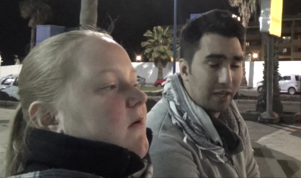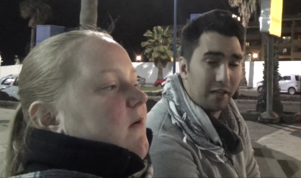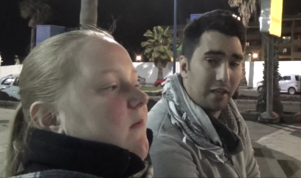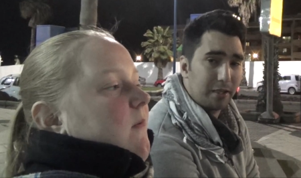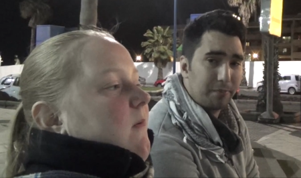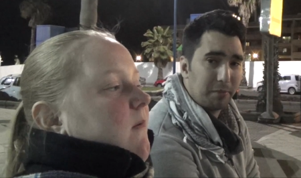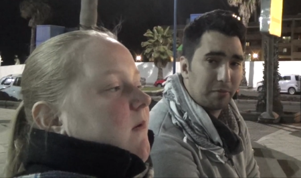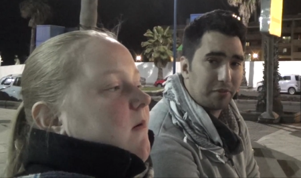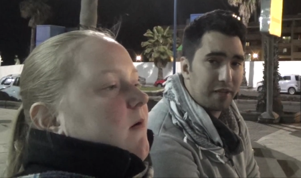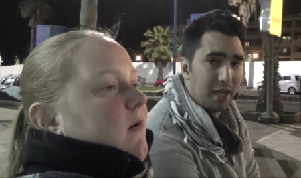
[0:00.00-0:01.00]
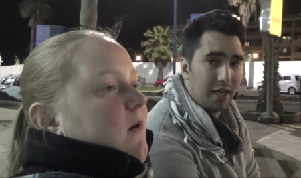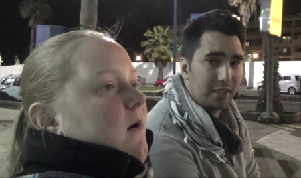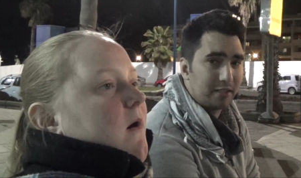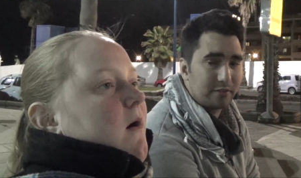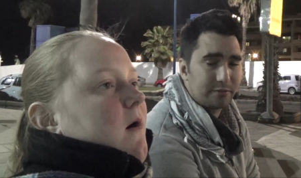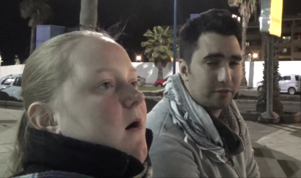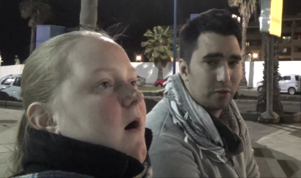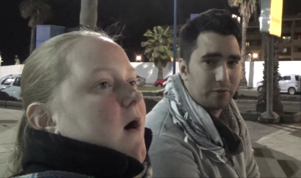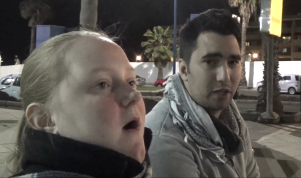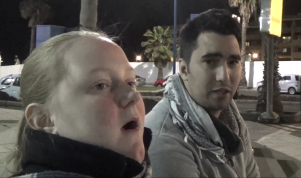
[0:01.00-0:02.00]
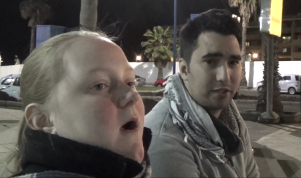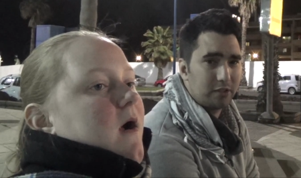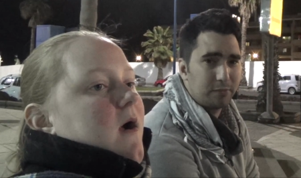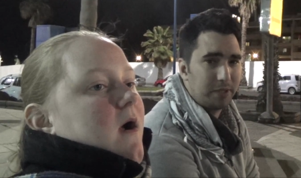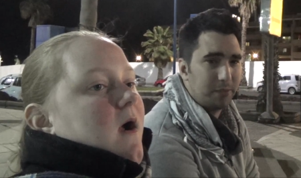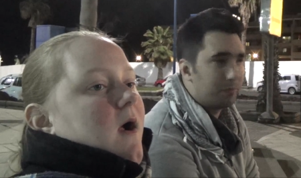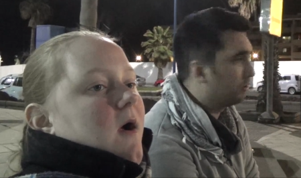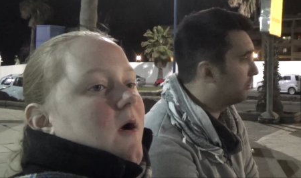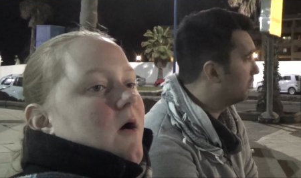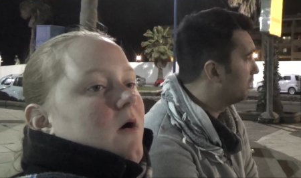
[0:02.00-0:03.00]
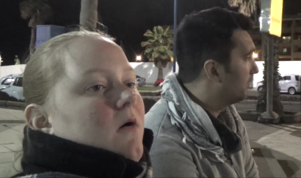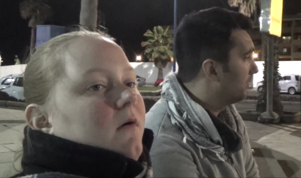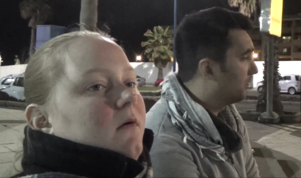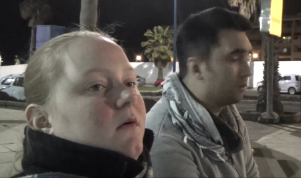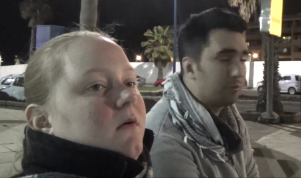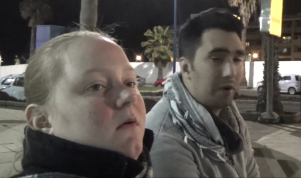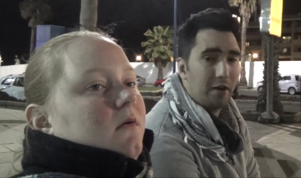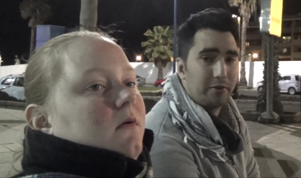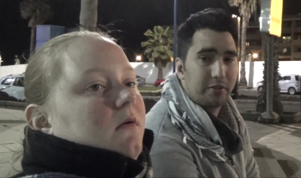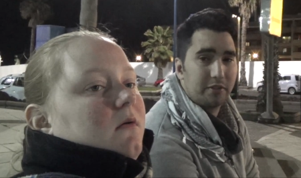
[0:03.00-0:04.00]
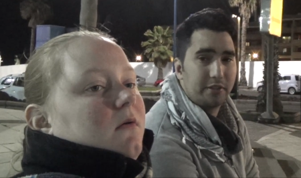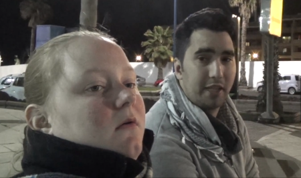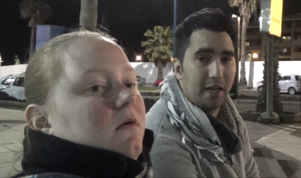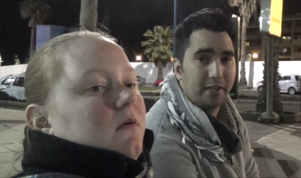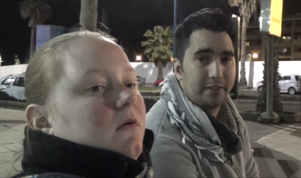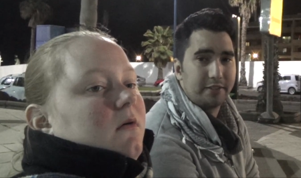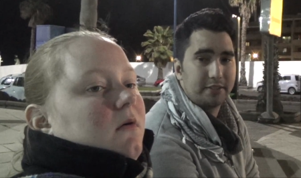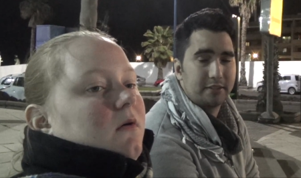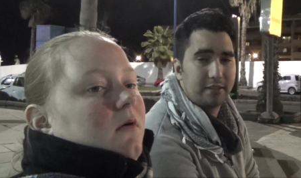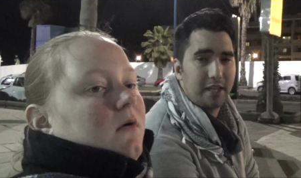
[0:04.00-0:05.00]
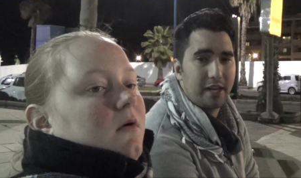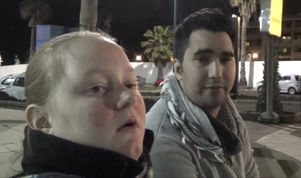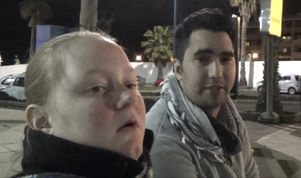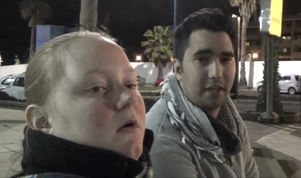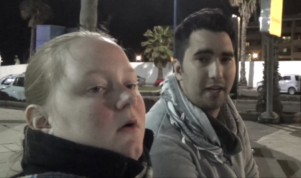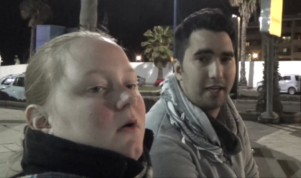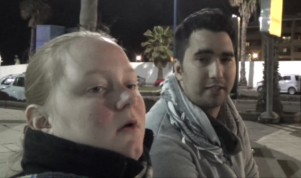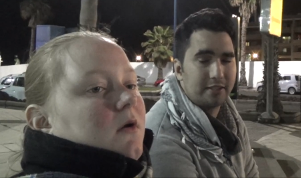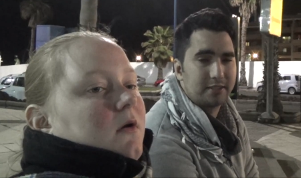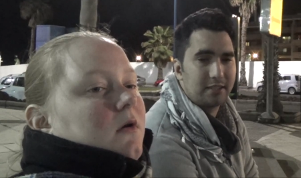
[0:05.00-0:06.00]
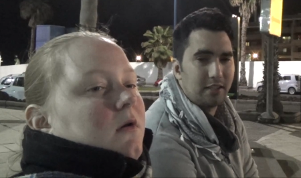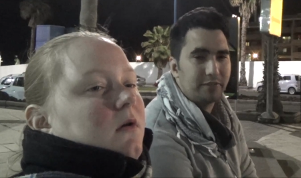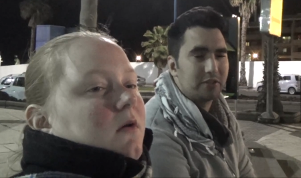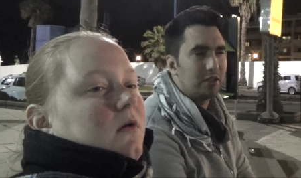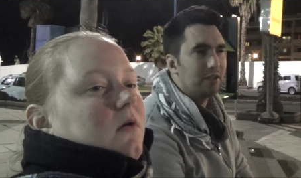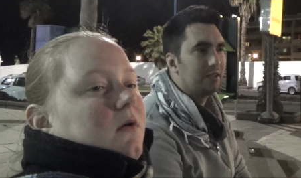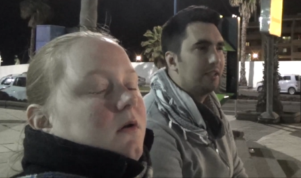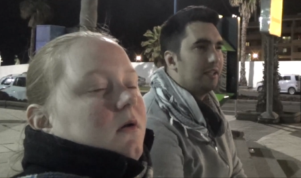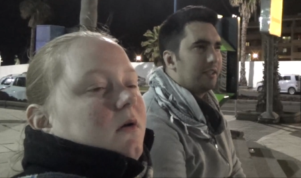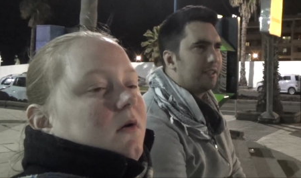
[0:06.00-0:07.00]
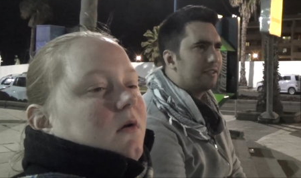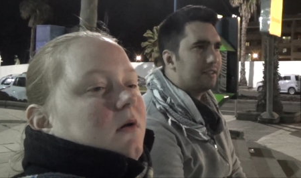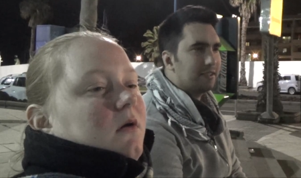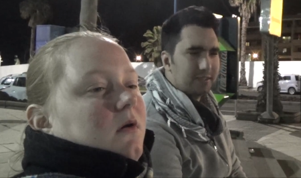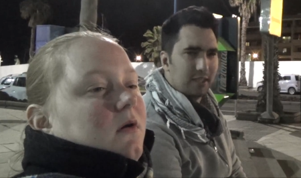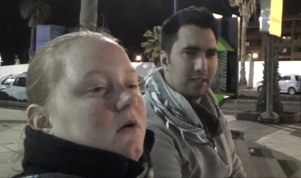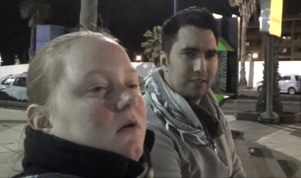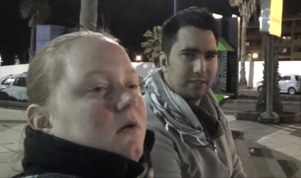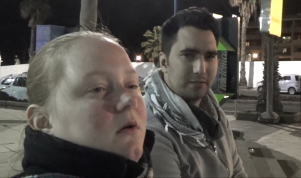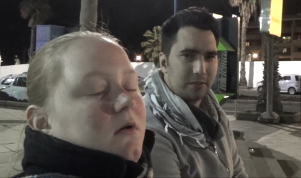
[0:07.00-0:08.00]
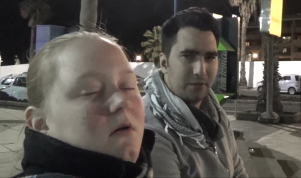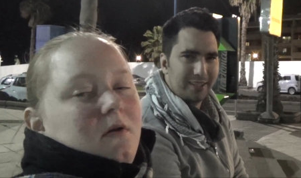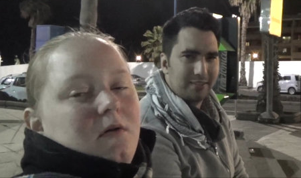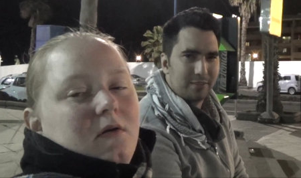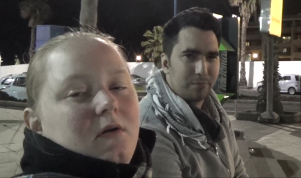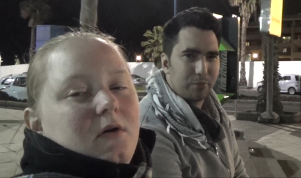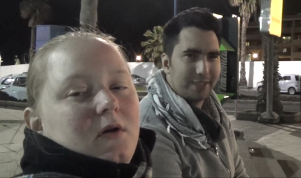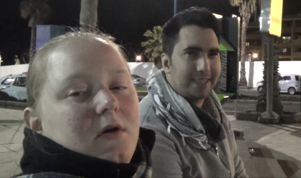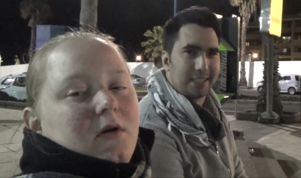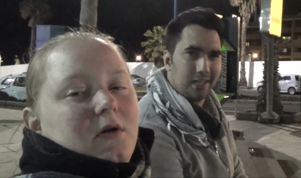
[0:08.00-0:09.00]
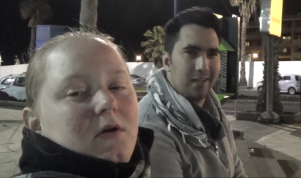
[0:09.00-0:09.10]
Speaker 1: A lot of people died. There's over 100 people around the islands that have died and stuff. So it's it's kind of, it's quite depressing,